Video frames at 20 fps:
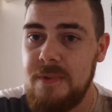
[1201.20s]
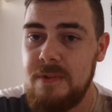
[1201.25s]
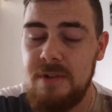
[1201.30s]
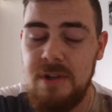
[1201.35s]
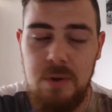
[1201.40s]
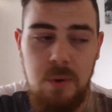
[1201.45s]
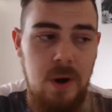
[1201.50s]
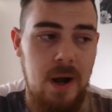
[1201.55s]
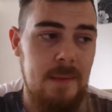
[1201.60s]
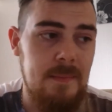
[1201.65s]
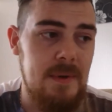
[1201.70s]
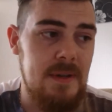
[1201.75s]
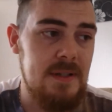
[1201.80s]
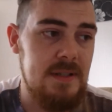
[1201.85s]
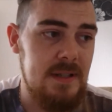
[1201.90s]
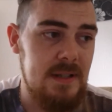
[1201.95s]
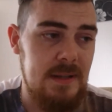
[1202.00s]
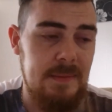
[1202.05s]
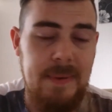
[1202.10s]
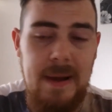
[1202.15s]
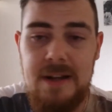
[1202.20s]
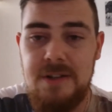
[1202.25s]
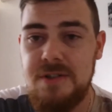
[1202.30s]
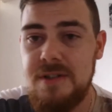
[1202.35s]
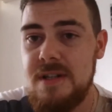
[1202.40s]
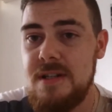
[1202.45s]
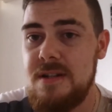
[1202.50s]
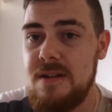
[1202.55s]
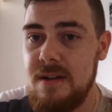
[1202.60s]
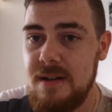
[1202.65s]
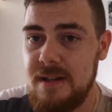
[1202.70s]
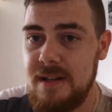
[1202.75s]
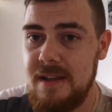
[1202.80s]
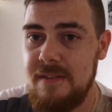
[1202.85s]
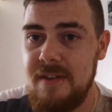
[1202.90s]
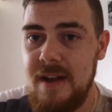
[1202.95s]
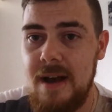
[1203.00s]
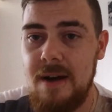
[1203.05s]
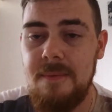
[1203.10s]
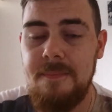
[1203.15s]
requirements that the battery is going to
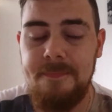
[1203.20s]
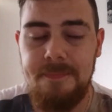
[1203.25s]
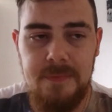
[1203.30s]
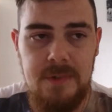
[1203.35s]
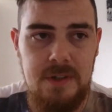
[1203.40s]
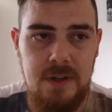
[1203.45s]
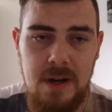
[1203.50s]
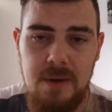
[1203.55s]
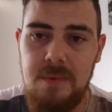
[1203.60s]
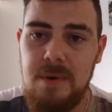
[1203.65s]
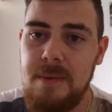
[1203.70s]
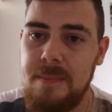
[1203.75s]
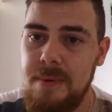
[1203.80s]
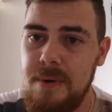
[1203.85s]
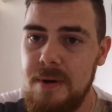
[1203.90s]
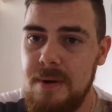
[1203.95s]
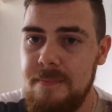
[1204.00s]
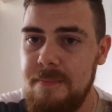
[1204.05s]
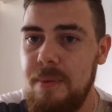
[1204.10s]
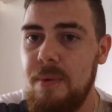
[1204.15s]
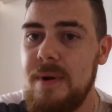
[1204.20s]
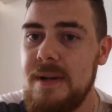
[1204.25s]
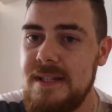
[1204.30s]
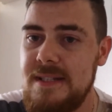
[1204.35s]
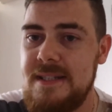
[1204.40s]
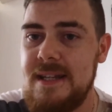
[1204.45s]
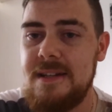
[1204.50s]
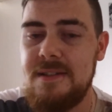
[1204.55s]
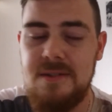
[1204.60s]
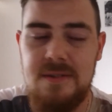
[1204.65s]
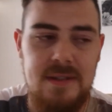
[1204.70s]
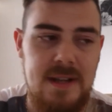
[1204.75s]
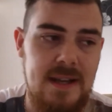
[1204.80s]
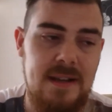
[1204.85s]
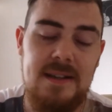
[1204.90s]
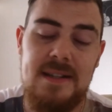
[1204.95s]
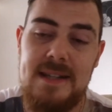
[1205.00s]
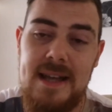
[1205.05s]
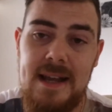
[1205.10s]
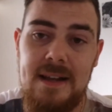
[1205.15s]
give out. You don't want to put a 0.6 on there
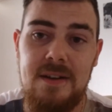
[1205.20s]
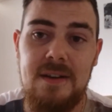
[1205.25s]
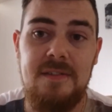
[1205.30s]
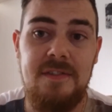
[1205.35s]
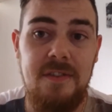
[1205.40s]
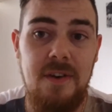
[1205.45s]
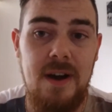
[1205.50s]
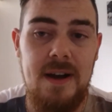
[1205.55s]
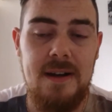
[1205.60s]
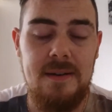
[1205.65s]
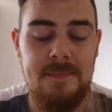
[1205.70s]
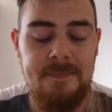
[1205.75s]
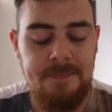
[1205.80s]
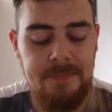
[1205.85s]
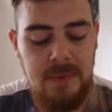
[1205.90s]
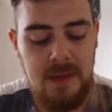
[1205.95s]
because it ain't going to fire.